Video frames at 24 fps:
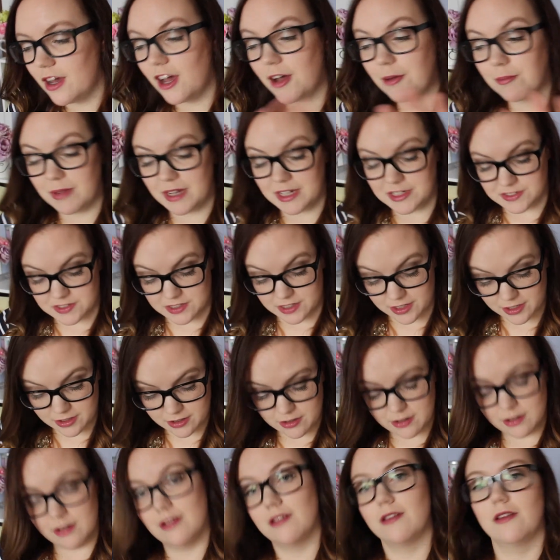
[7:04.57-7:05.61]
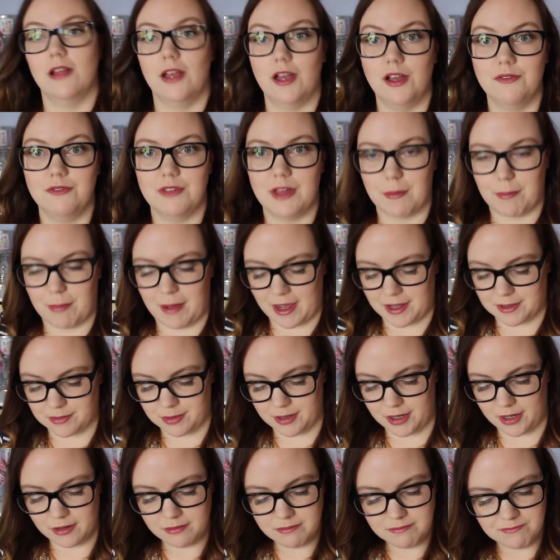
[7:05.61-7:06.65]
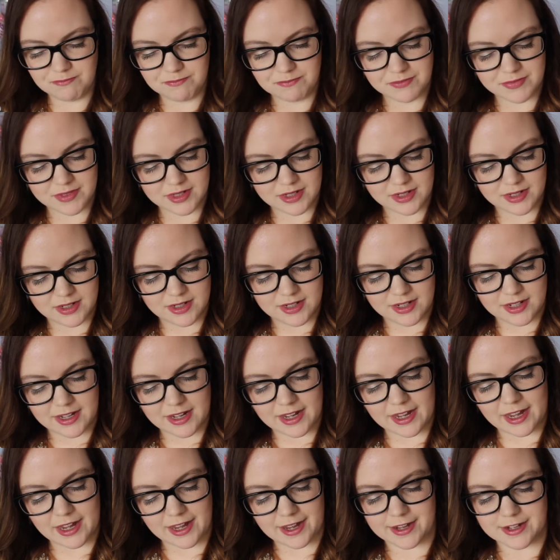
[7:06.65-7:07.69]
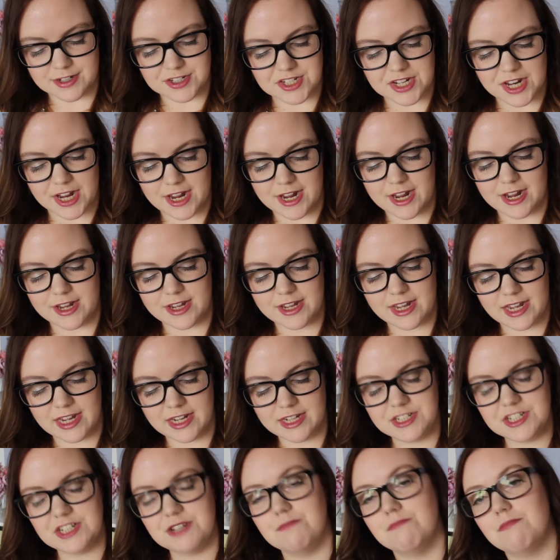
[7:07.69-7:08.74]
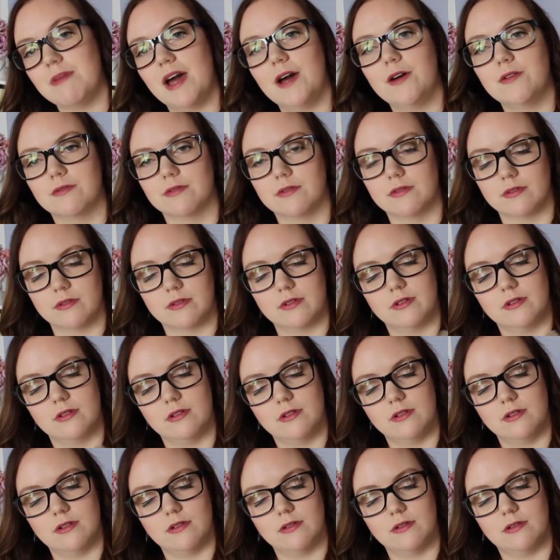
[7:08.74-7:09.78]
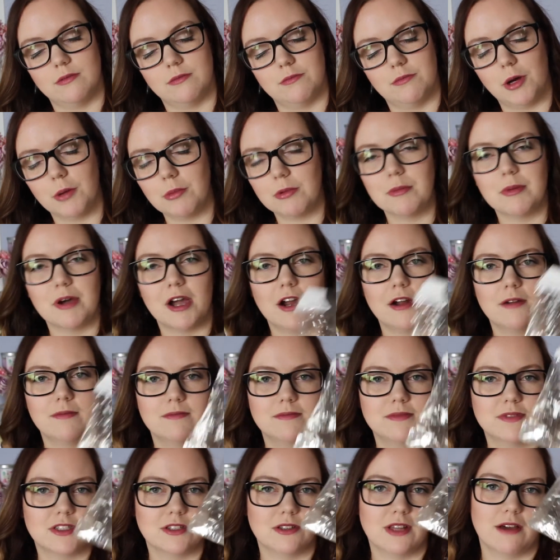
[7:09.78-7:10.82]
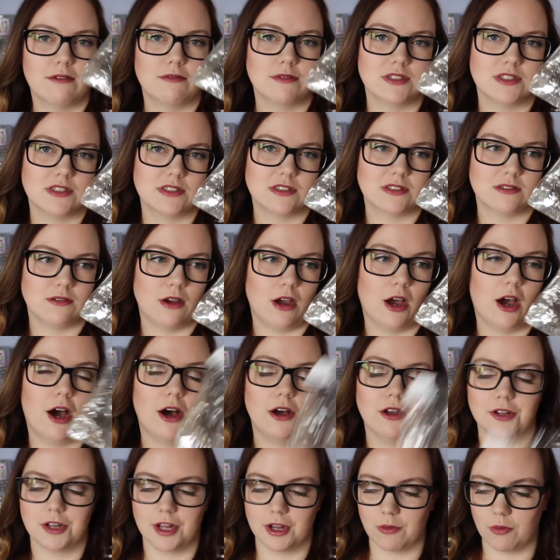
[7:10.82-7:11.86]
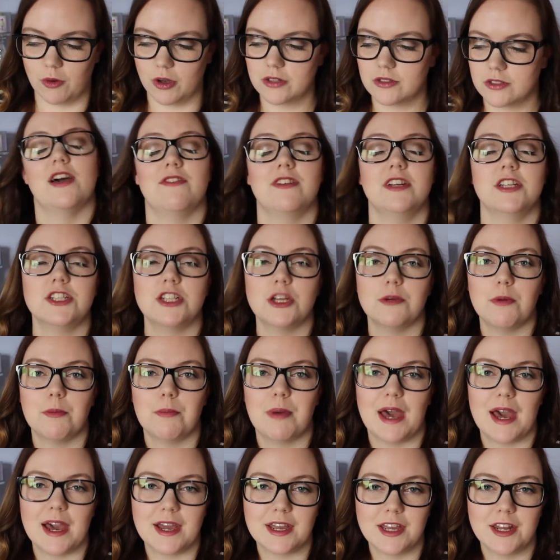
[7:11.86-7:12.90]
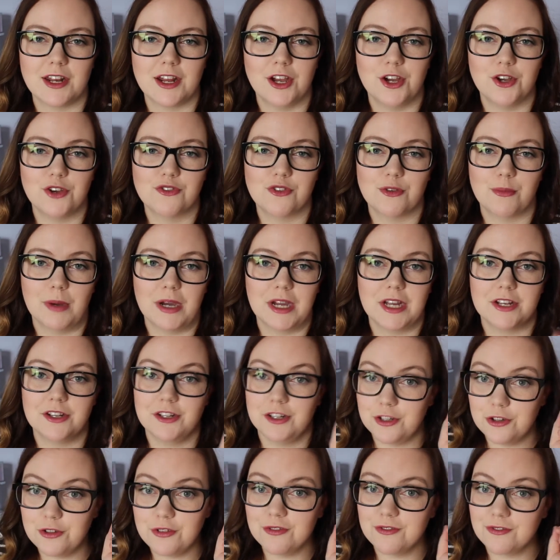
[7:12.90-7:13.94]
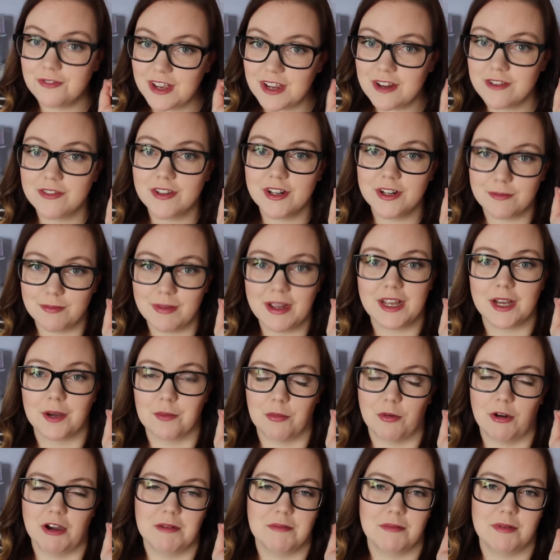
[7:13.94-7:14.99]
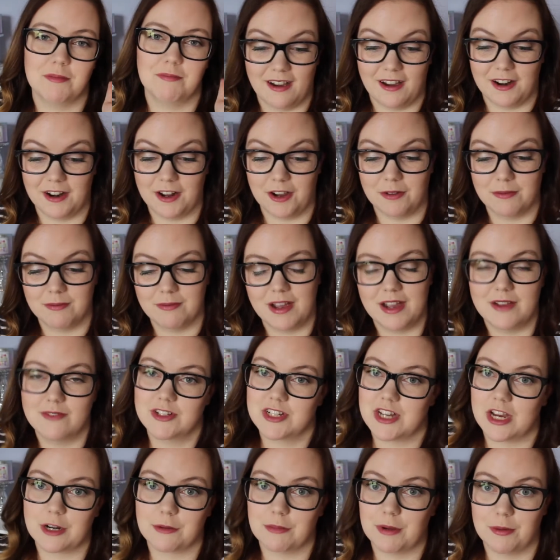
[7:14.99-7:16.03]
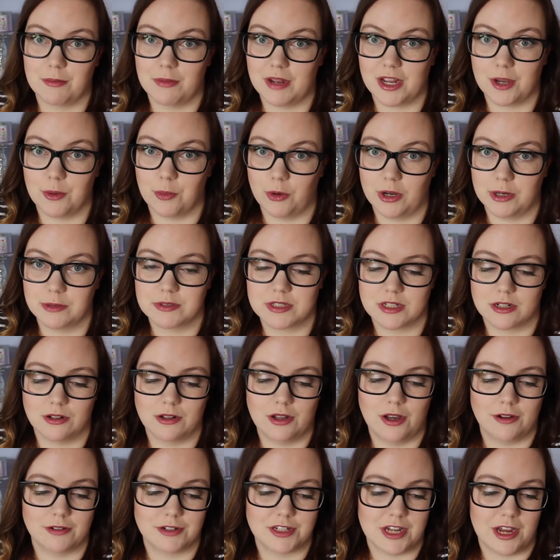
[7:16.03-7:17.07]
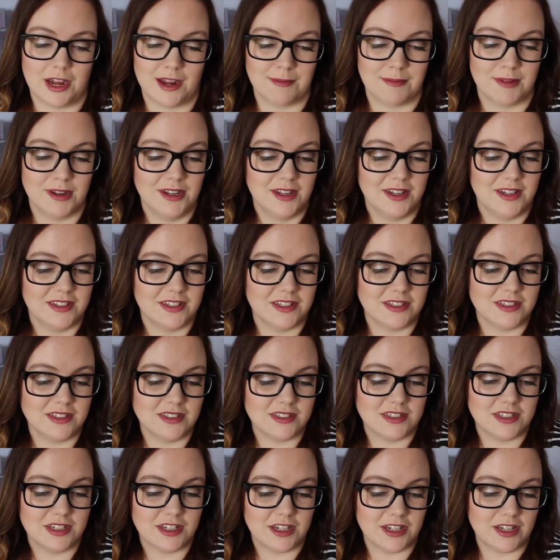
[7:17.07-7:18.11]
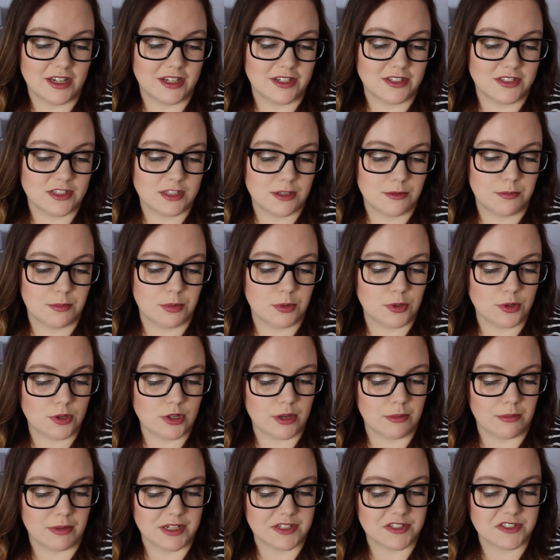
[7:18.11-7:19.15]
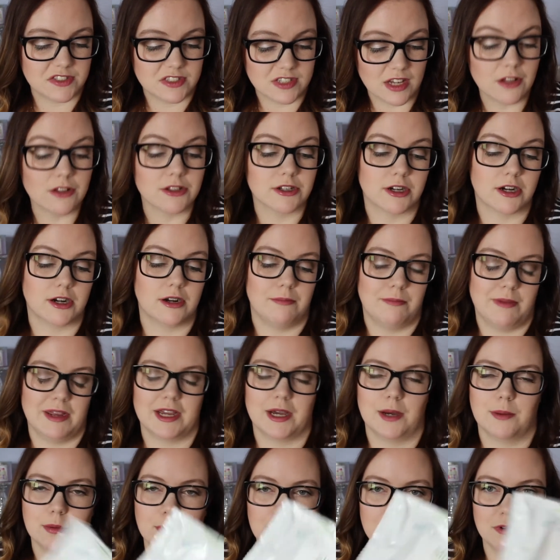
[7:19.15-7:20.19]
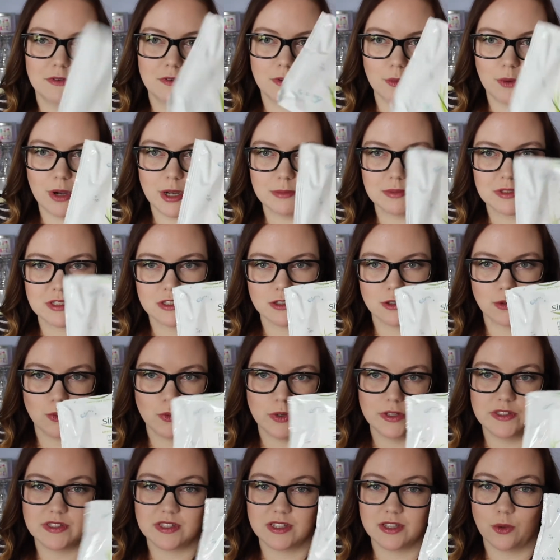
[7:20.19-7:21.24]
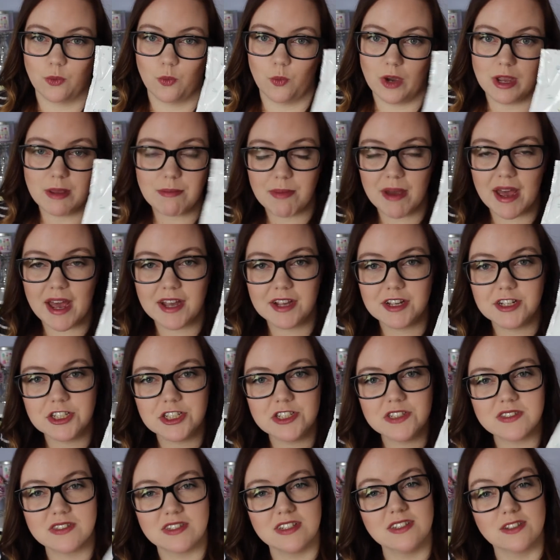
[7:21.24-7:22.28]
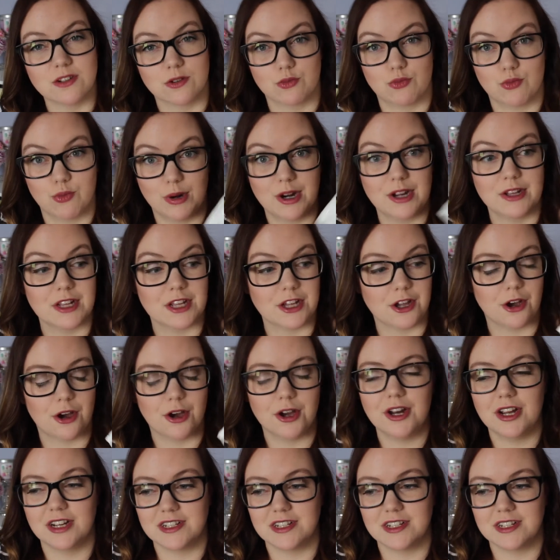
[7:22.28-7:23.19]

Amazing, love that bath bomb. And a Candy Mountain bubble bar. So that one's a holiday one. I finished up a packet of my new favorite makeup wipe. I know, I haven't talked about makeup wipes in a long time. This is the Simple Micellar Makeup Remover Wipes. So the ones in the white packages, these are really good.